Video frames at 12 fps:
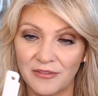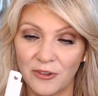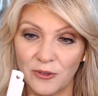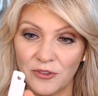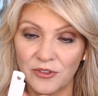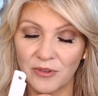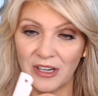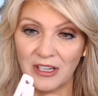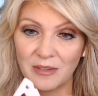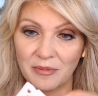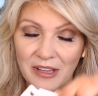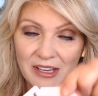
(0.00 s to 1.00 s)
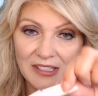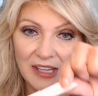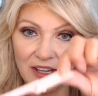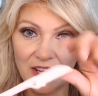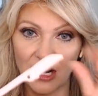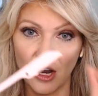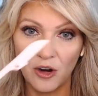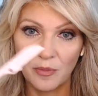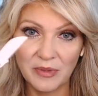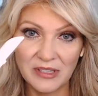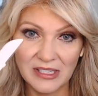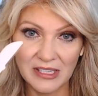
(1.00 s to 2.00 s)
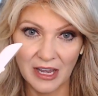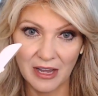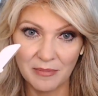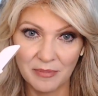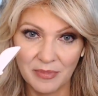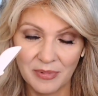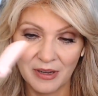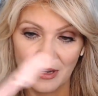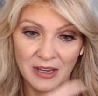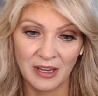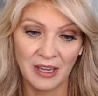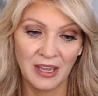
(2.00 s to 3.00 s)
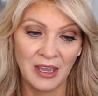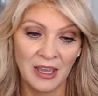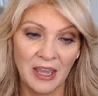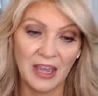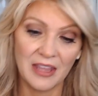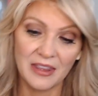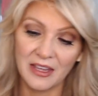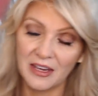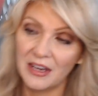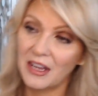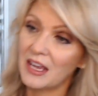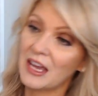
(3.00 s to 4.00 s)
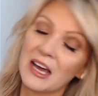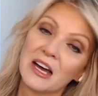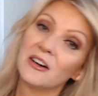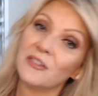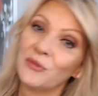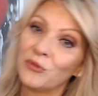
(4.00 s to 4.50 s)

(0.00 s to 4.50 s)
folds right into place and then opens up. And then now